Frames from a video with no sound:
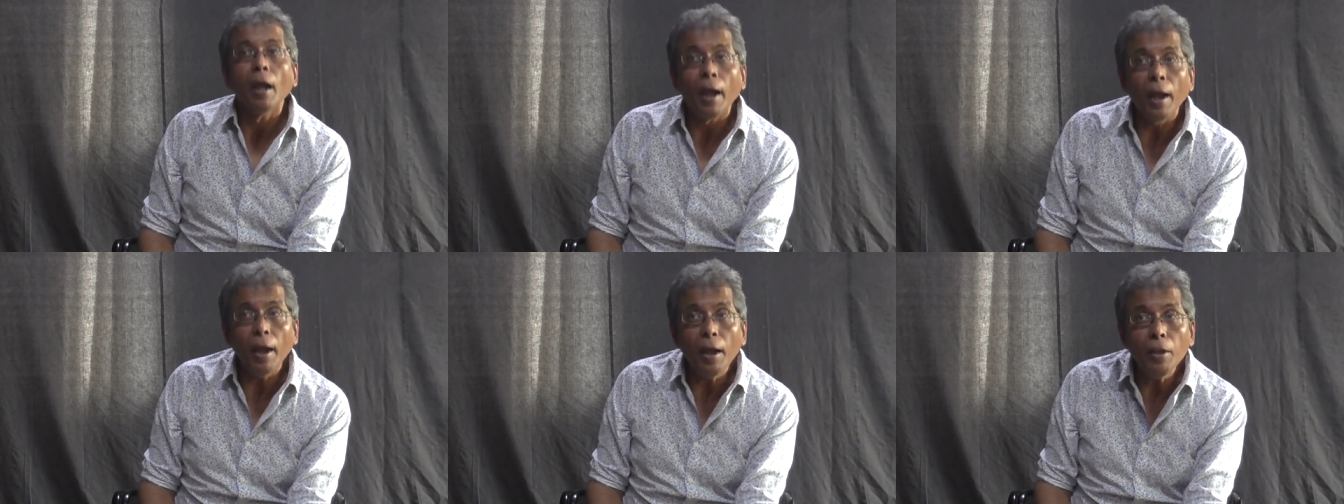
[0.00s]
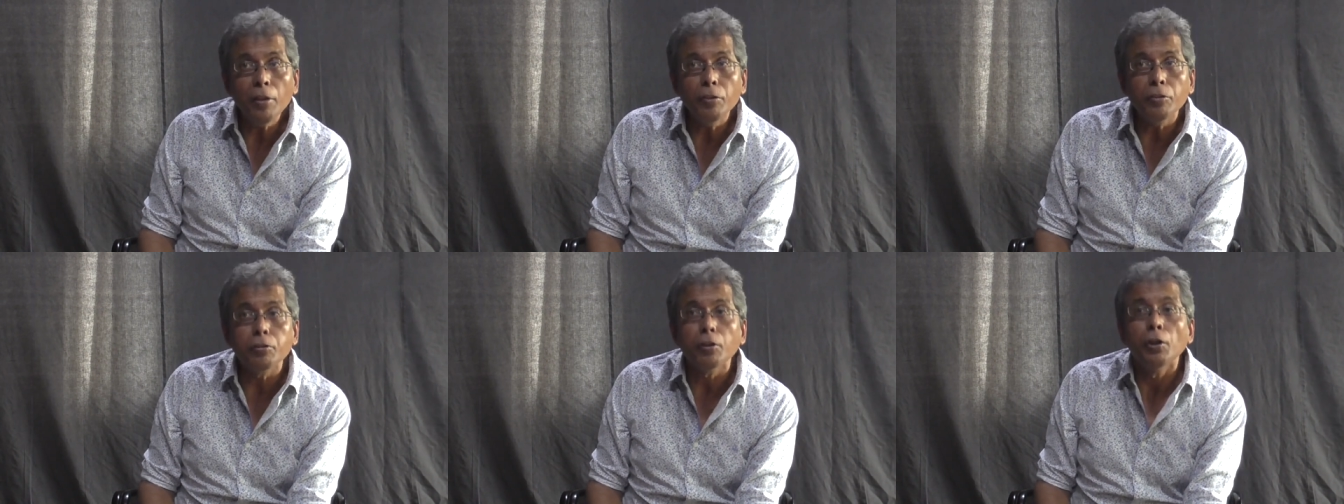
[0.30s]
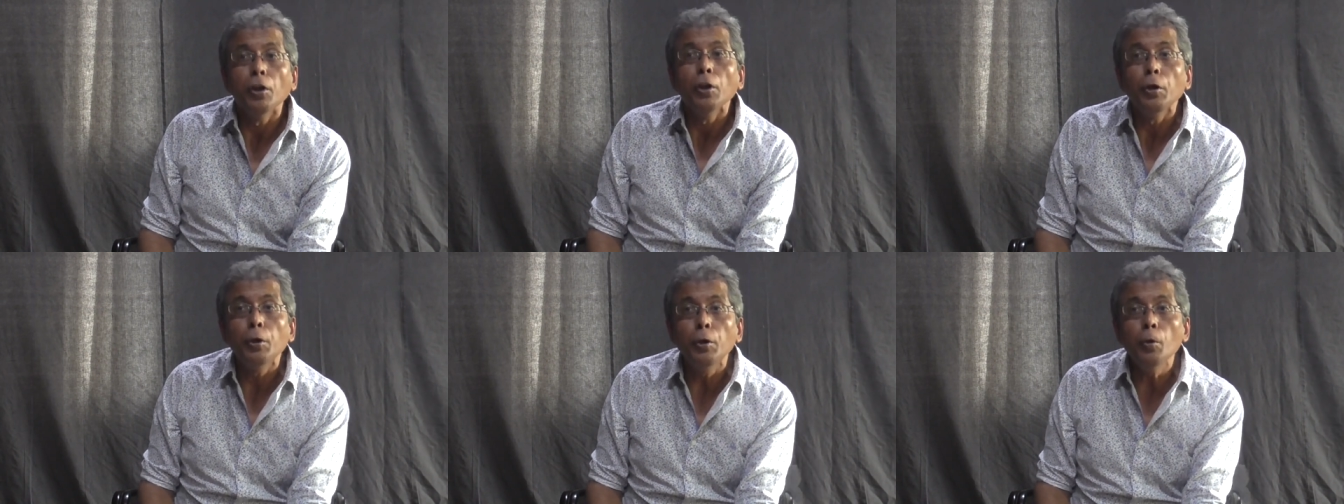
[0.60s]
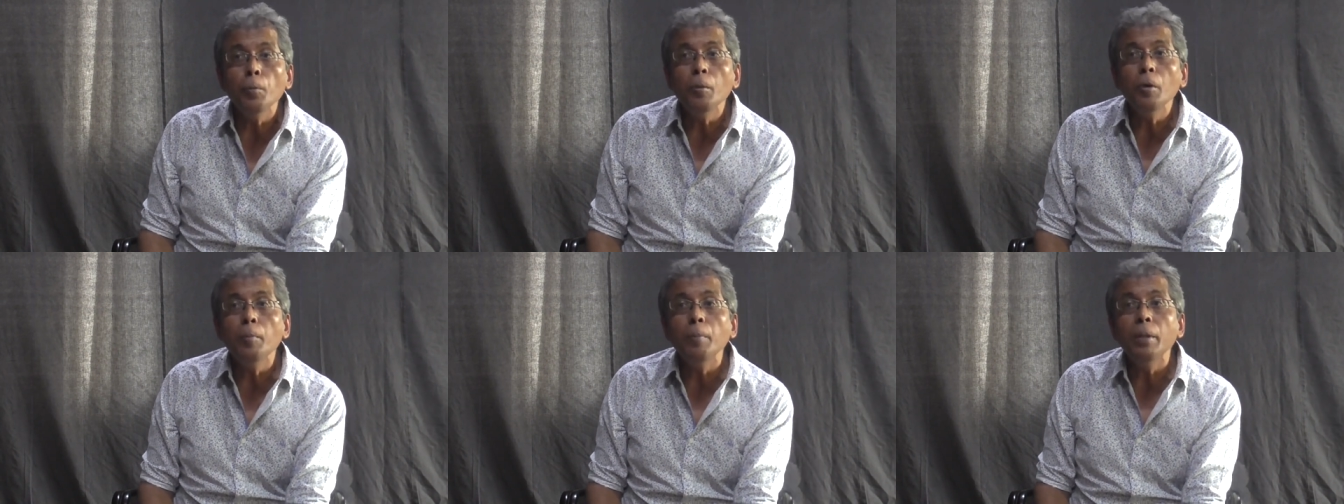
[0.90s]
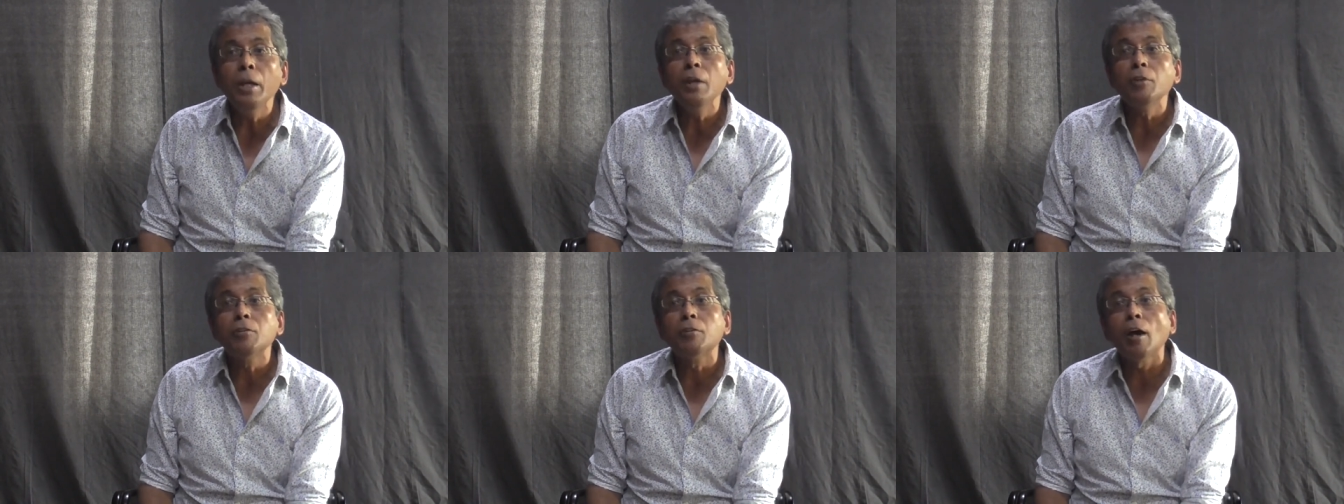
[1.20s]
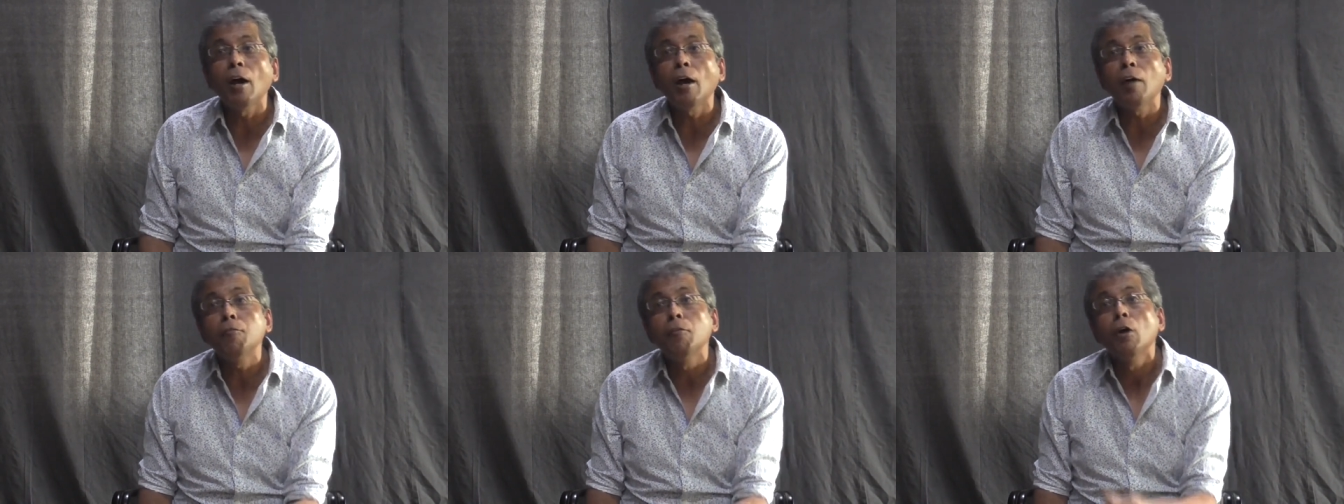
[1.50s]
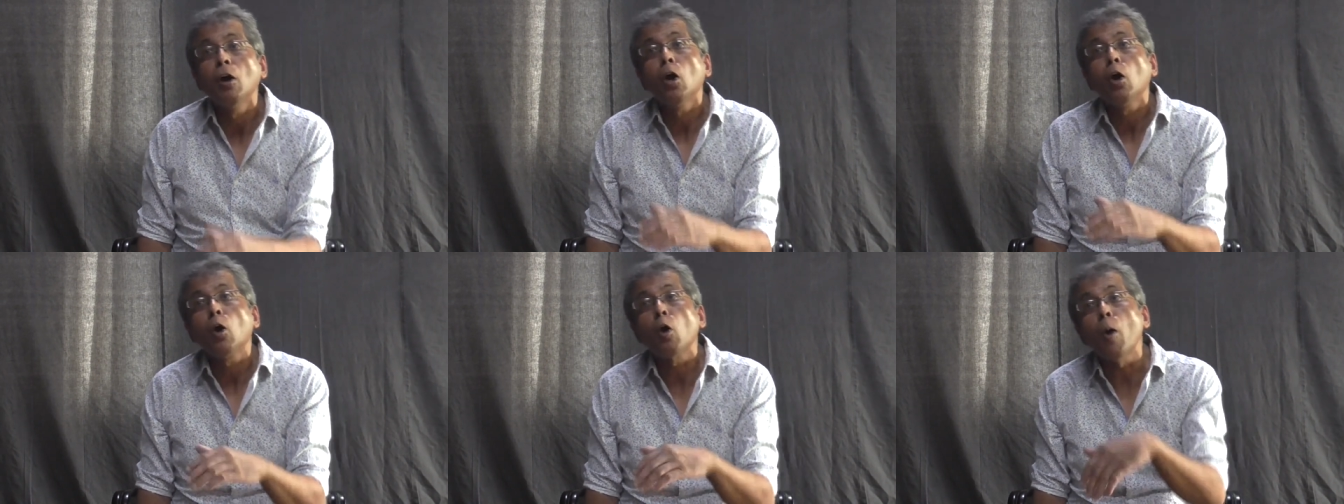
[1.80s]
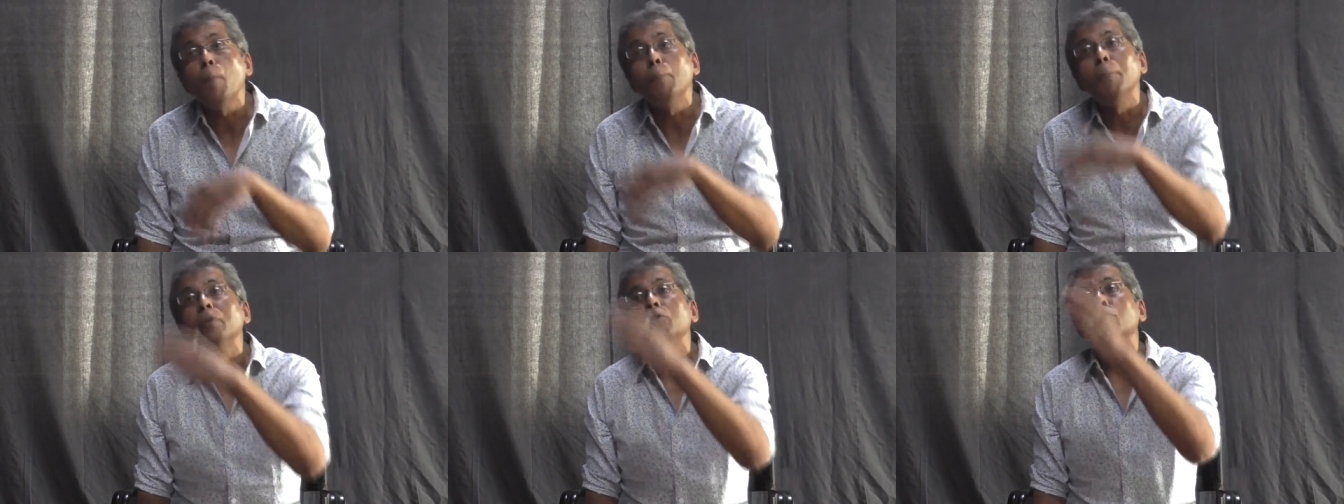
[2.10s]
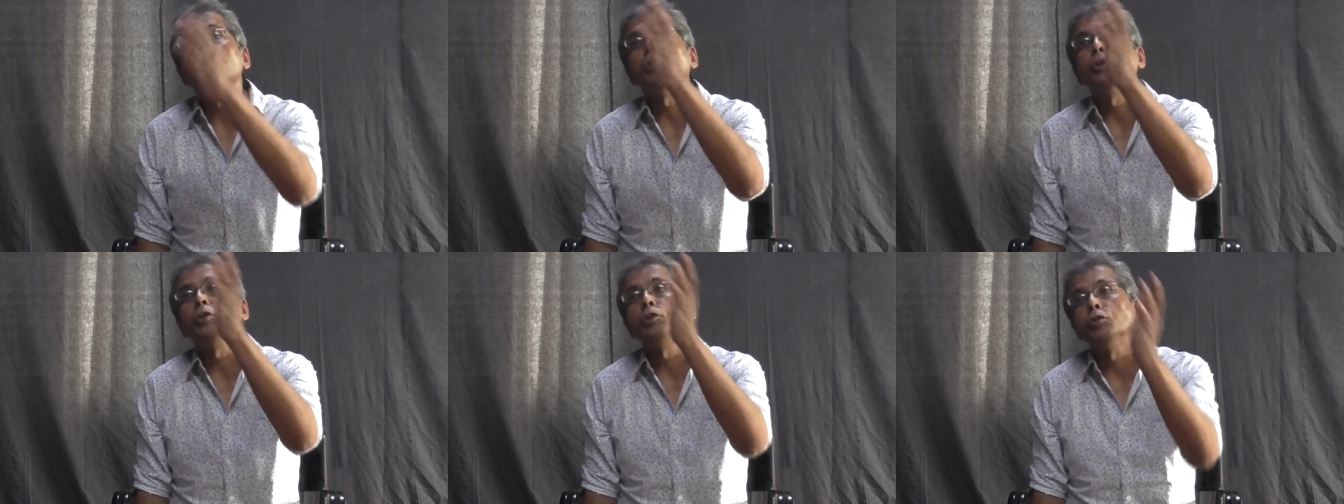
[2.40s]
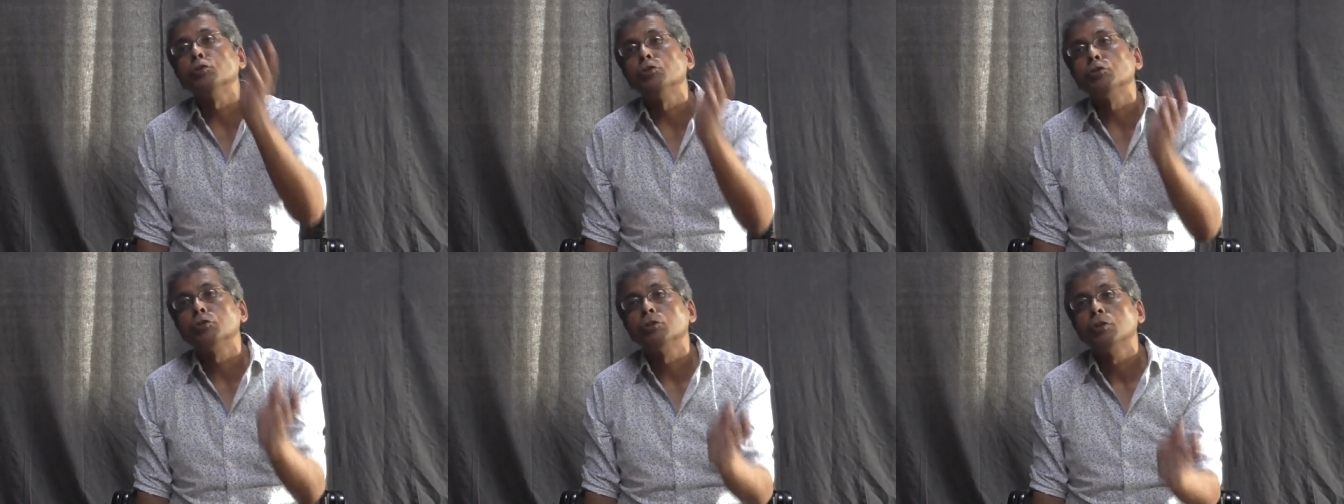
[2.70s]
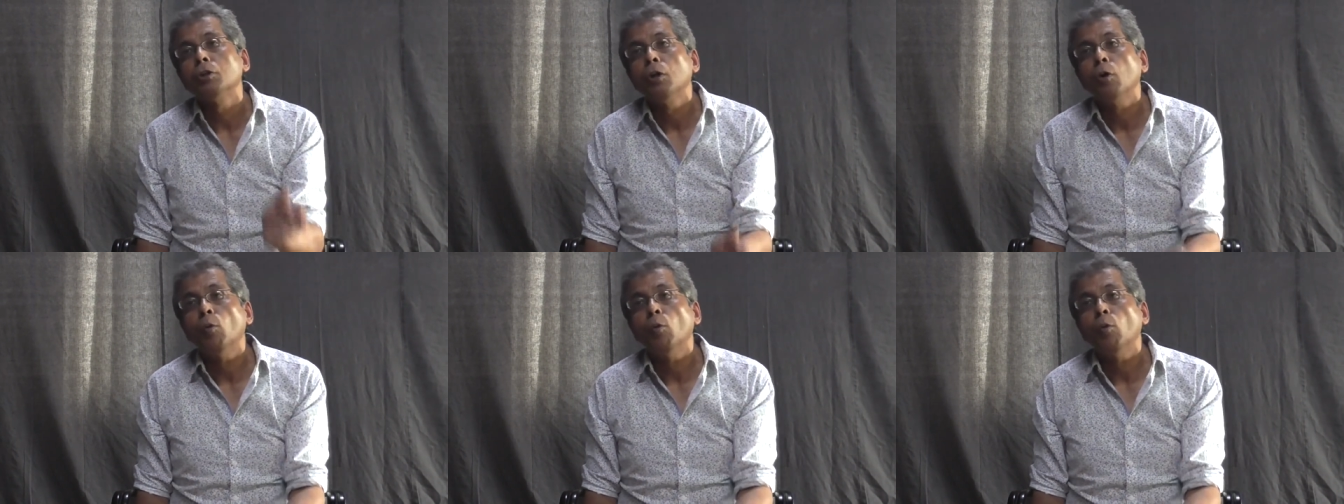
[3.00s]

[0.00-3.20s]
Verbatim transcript: Hence, human beings have compensations.